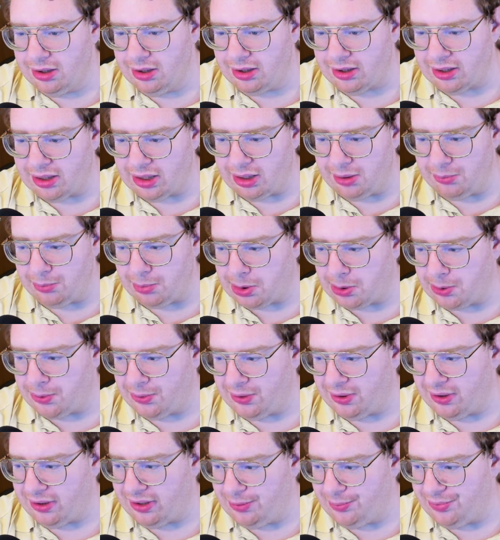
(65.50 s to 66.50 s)
comes
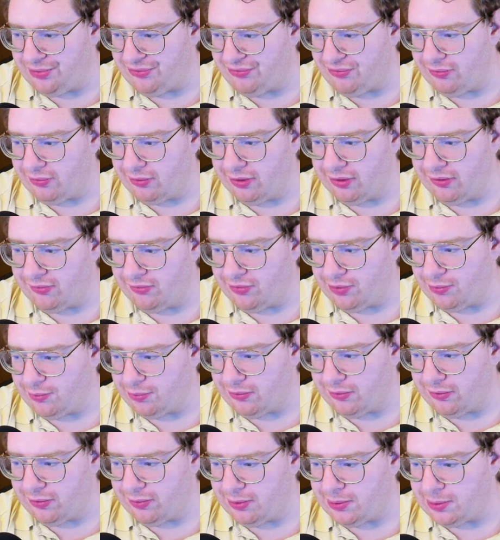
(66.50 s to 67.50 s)
shortly before
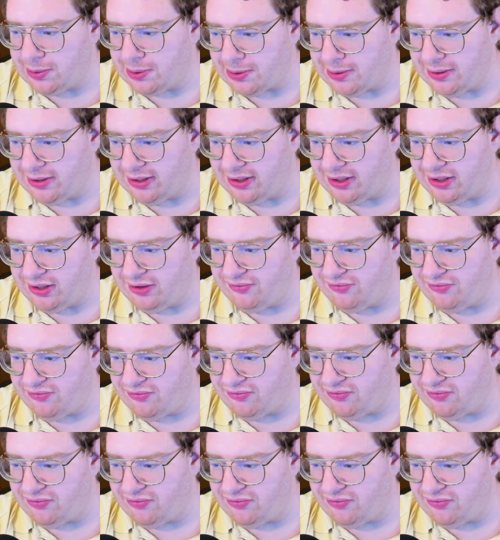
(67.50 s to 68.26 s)
reports of